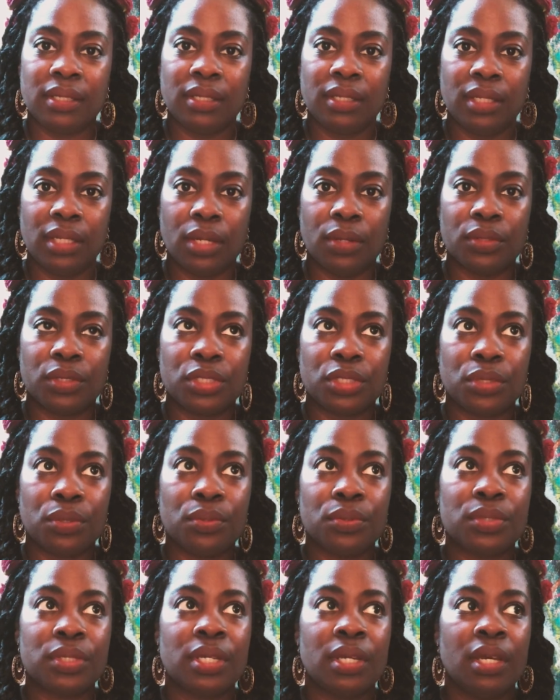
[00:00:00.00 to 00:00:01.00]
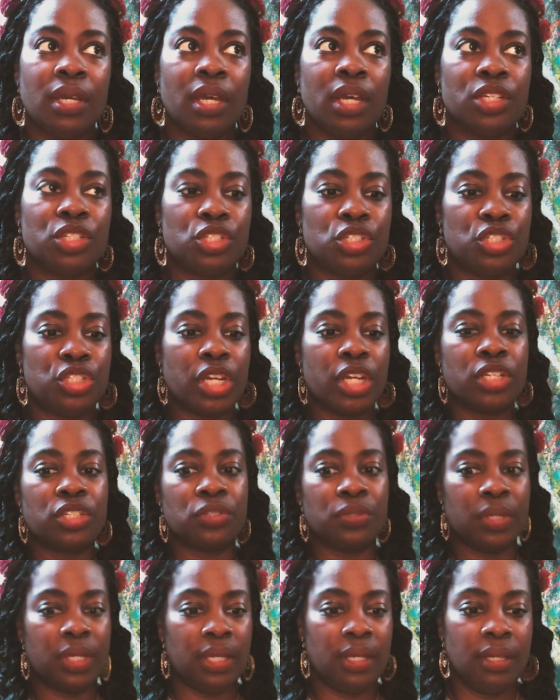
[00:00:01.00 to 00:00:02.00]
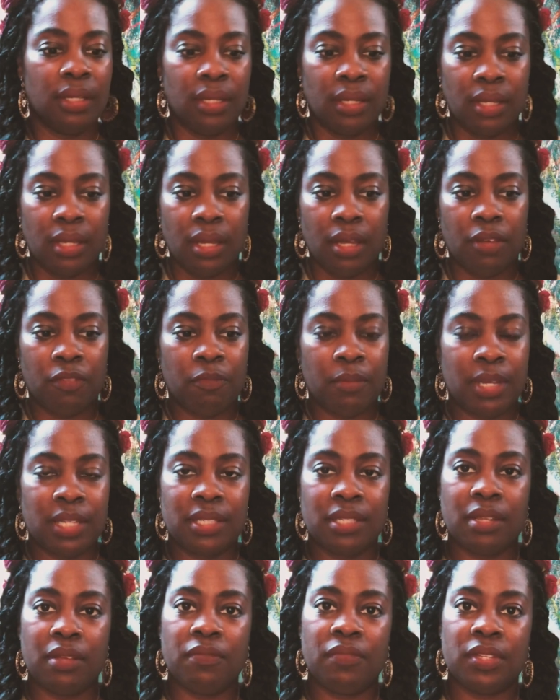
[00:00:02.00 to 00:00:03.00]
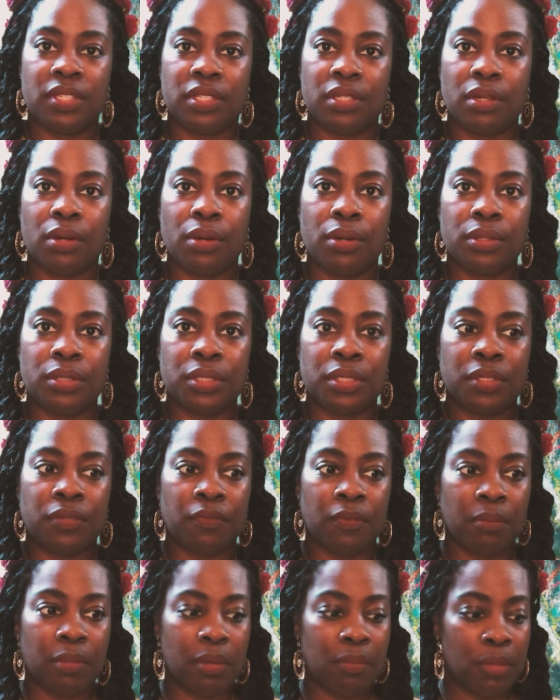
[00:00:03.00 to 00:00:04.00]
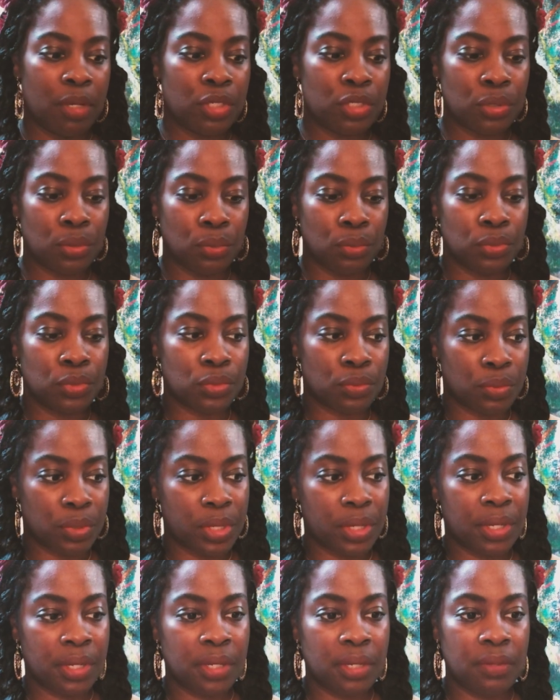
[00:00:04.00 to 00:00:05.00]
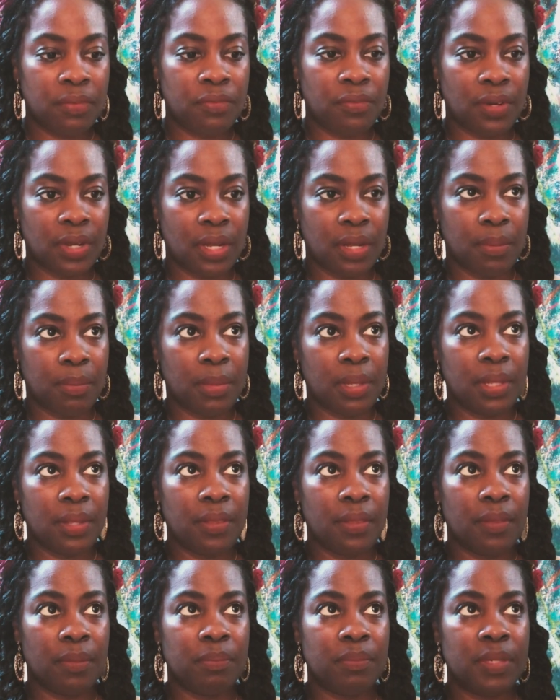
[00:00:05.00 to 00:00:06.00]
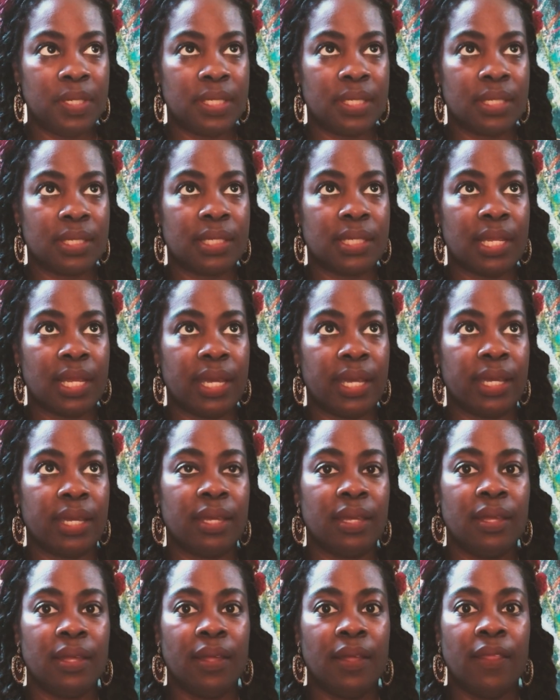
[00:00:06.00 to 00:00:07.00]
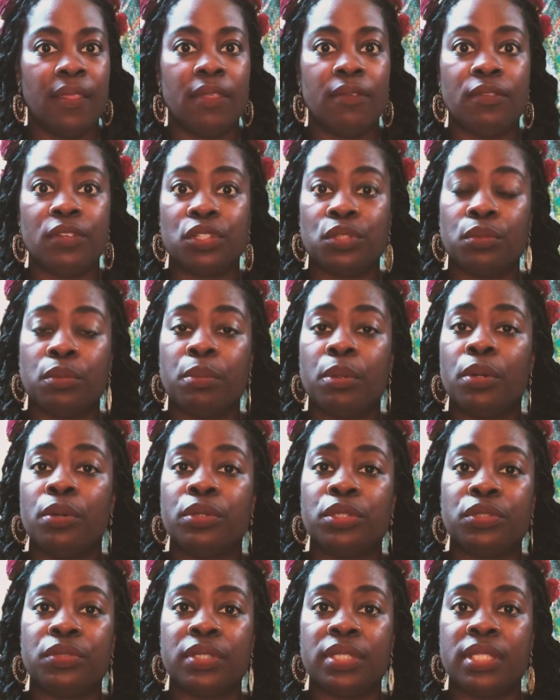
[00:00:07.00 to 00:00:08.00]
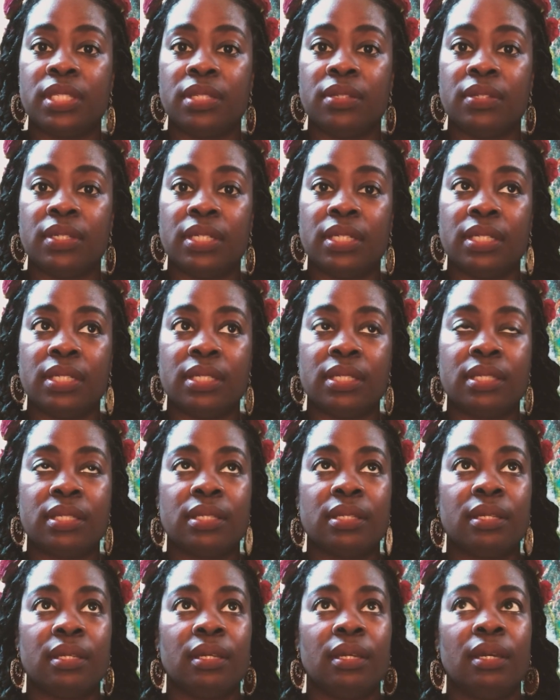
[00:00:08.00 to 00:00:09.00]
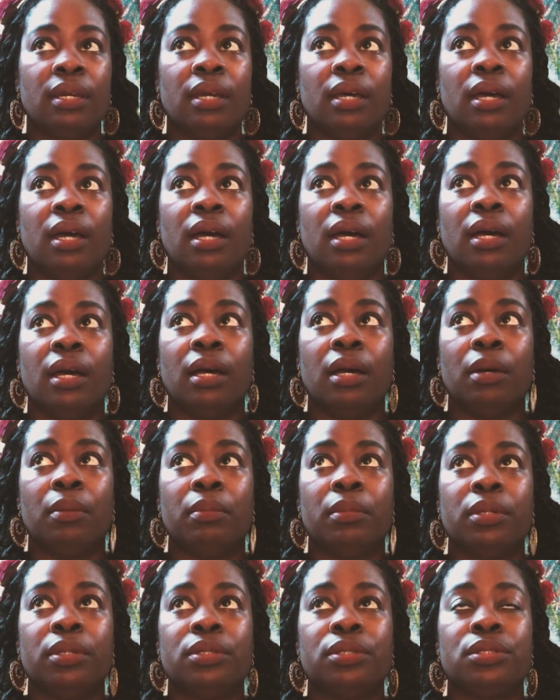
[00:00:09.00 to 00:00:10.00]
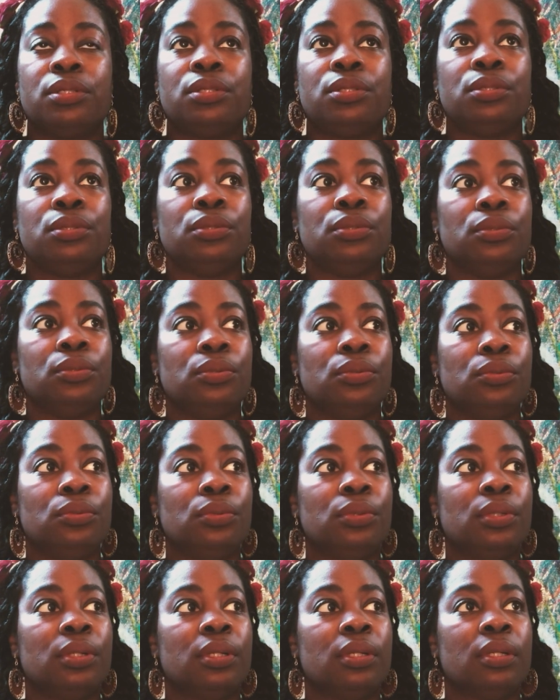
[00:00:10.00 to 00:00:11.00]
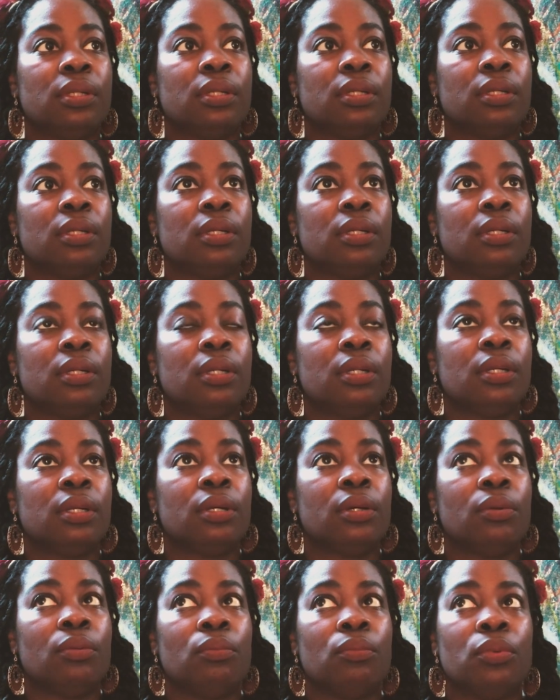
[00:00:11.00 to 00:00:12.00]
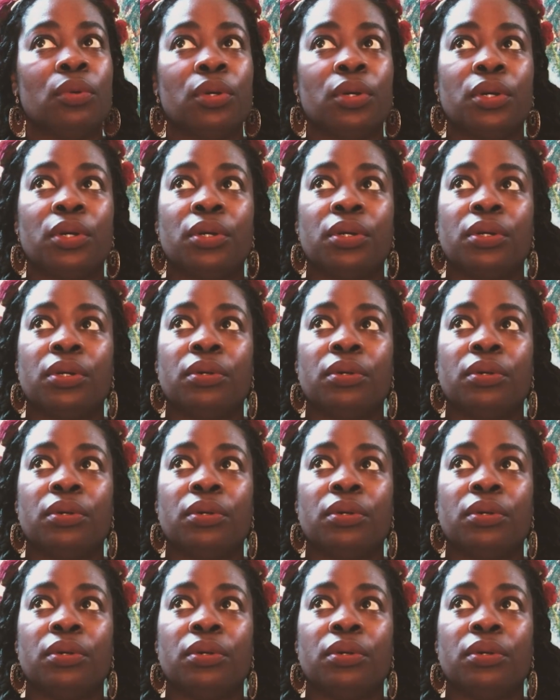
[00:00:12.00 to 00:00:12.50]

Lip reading: It shows a trajectory of myself as an artist, from my much older work, from pieces like the visual poetry series, to work